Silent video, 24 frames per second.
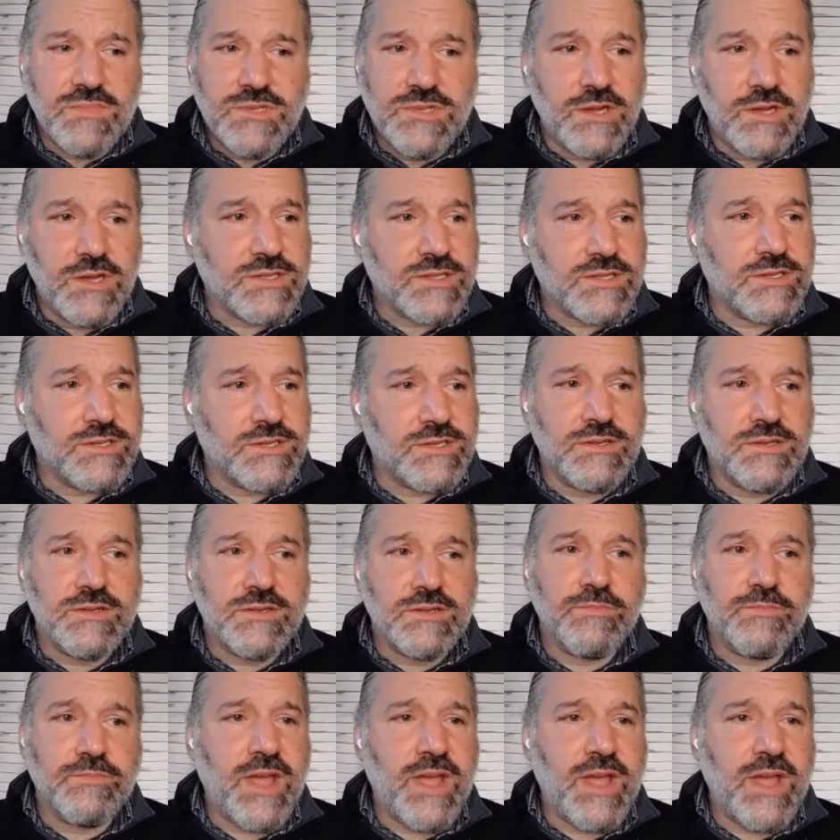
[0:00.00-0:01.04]
just
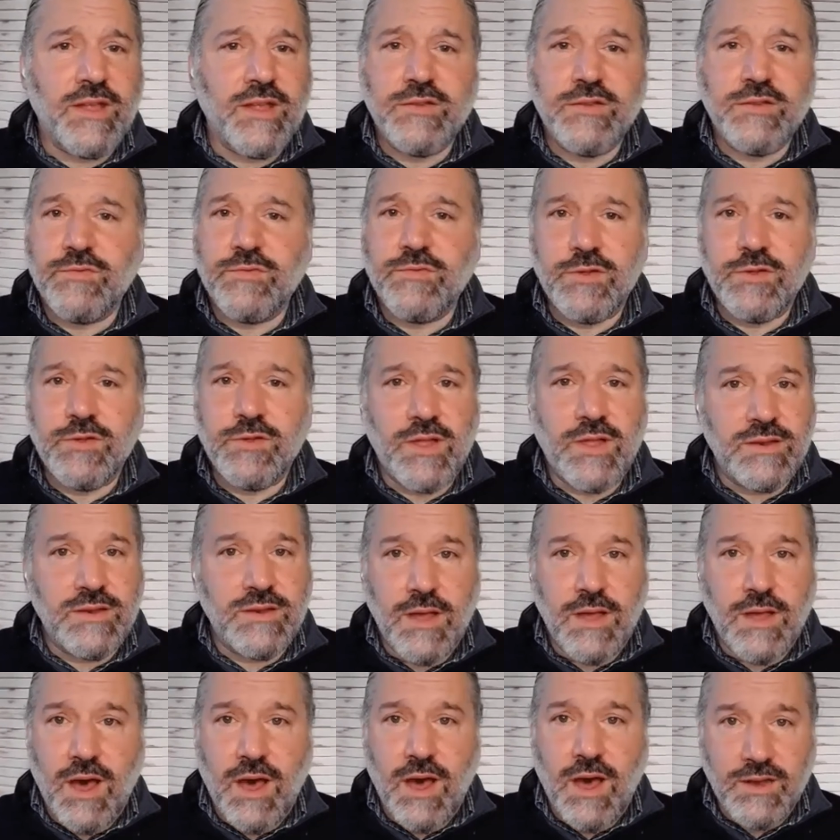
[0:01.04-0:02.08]
painful
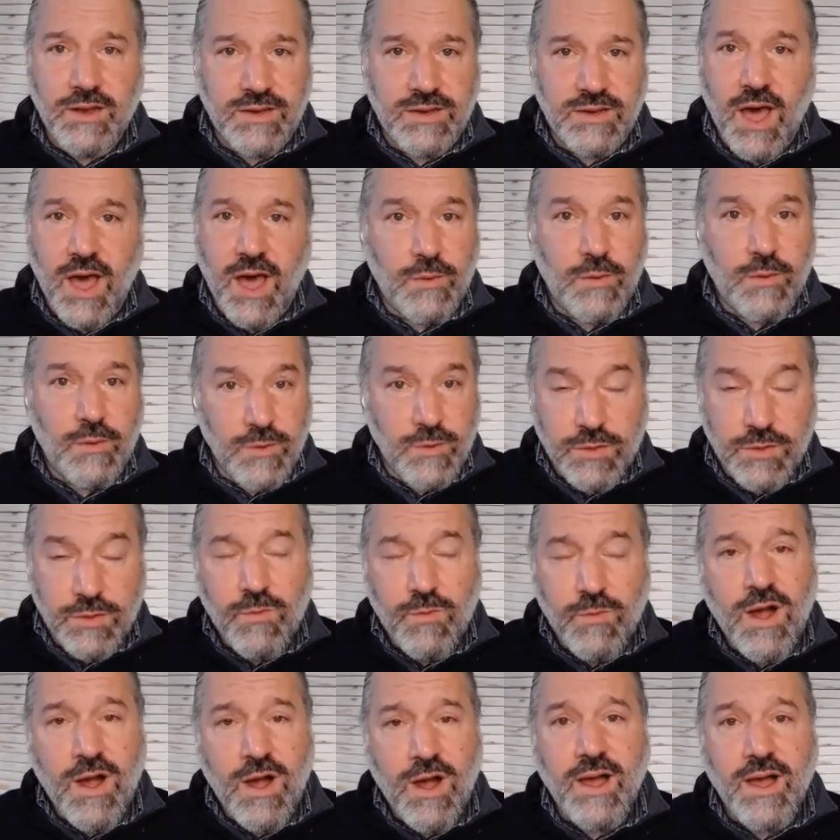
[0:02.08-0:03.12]
and not
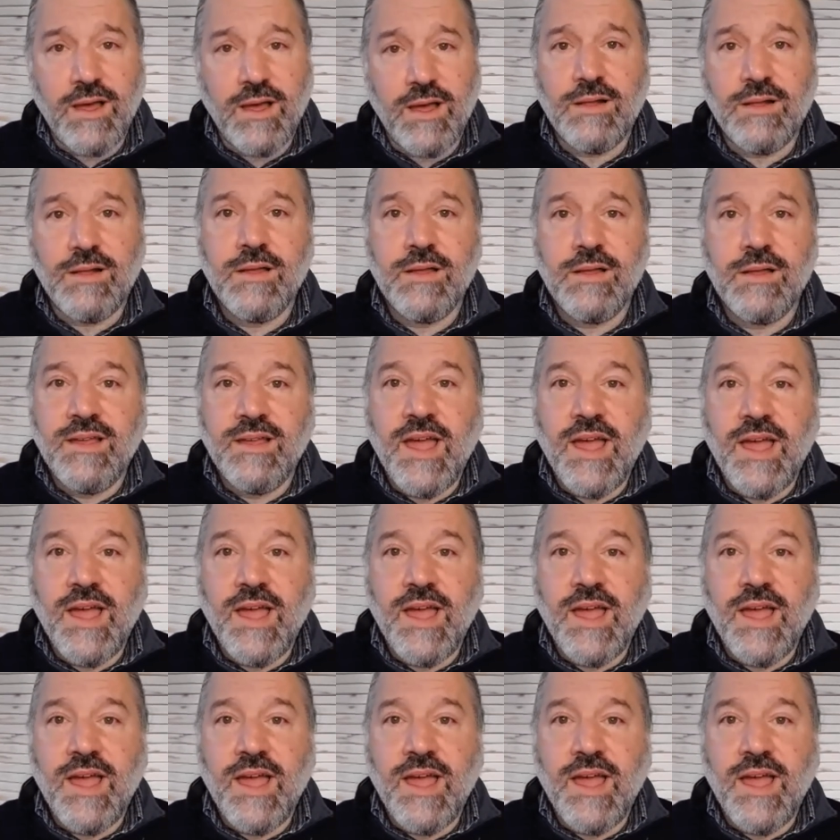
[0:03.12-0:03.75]
worthwhile,